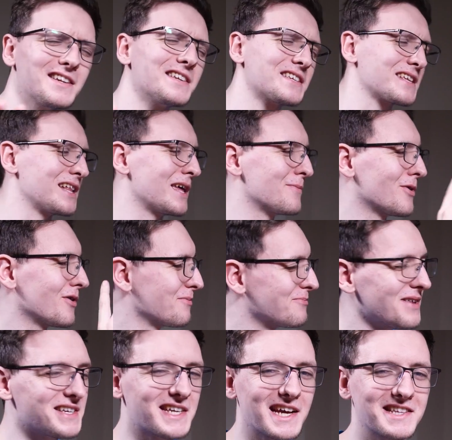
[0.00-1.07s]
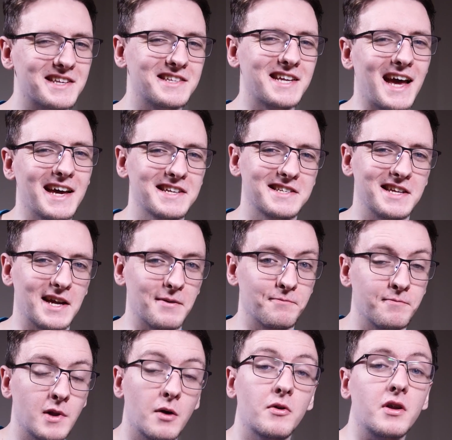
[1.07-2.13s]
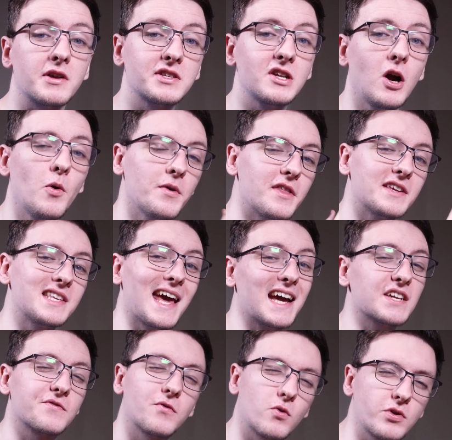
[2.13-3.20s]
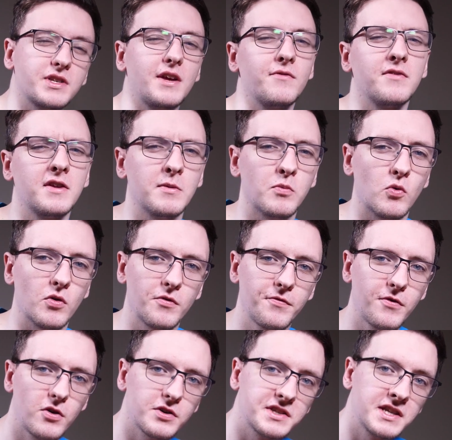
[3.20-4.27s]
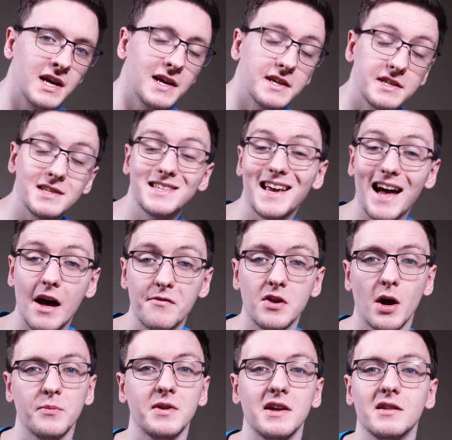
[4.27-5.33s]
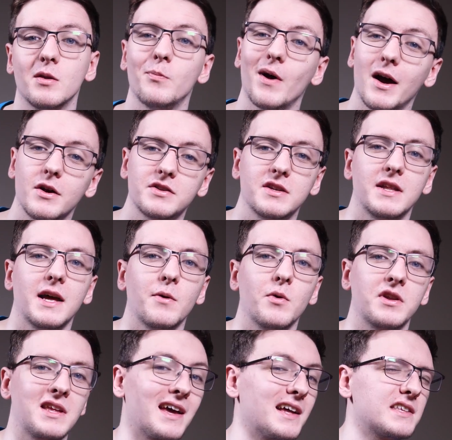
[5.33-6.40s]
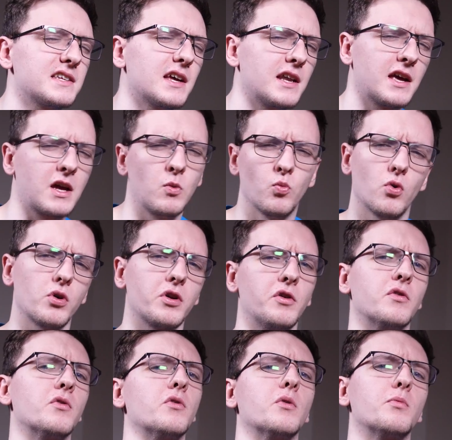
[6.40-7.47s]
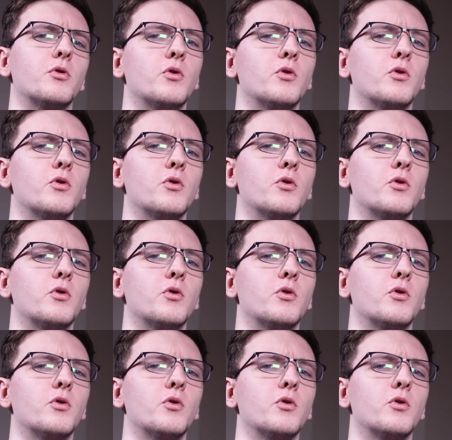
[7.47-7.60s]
the disclaimer. Let's get to testing. Now I'm going to start with this X470 board first, since I haven't updated the BIOS on that one yet, and I can walk you through the